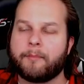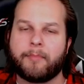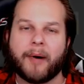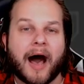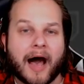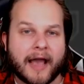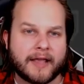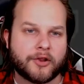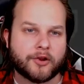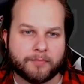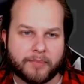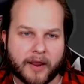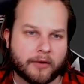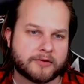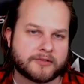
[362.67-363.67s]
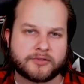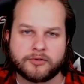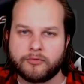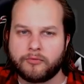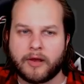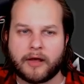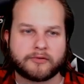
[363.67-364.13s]
by your parents to
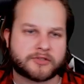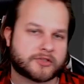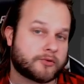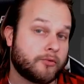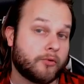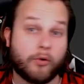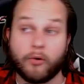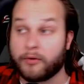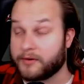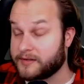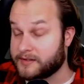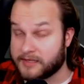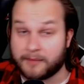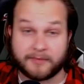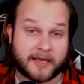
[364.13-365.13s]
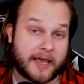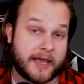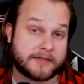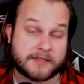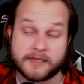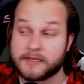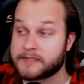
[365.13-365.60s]
do well in school or in some
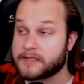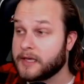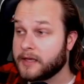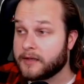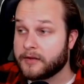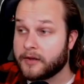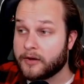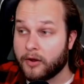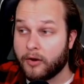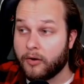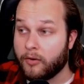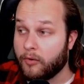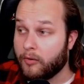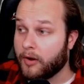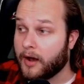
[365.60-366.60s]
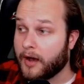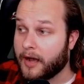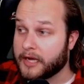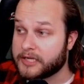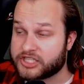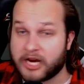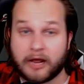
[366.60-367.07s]
cases, you know,
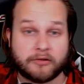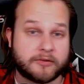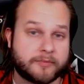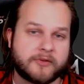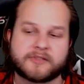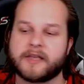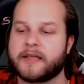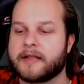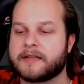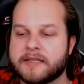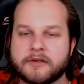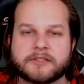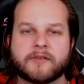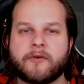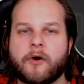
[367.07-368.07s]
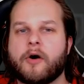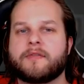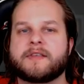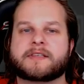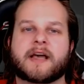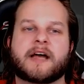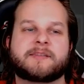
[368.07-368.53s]
uh, child abuse. Like it deals with all
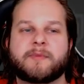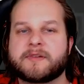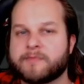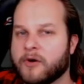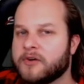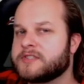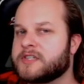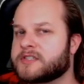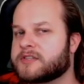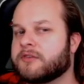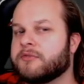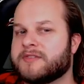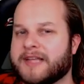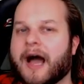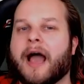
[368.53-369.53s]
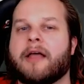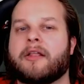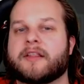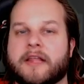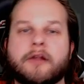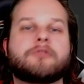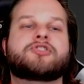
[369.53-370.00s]
these concepts, but it's mostly just through
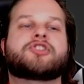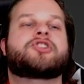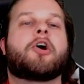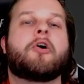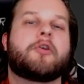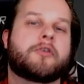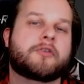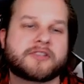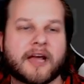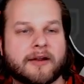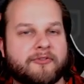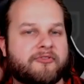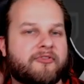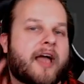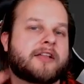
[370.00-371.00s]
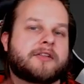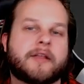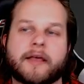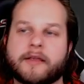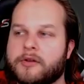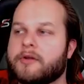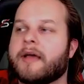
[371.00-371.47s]
dialogue. They don't show you. There's not a flat,
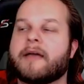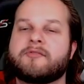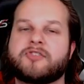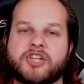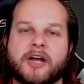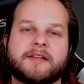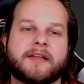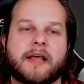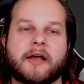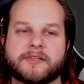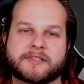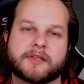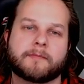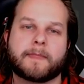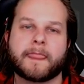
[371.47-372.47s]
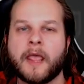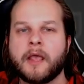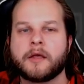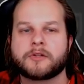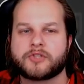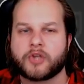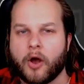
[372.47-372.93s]
like you don't have Judd Nelson
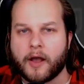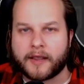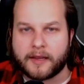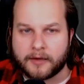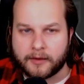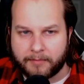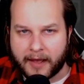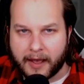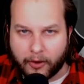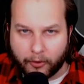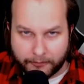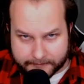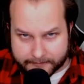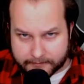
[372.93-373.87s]
talking about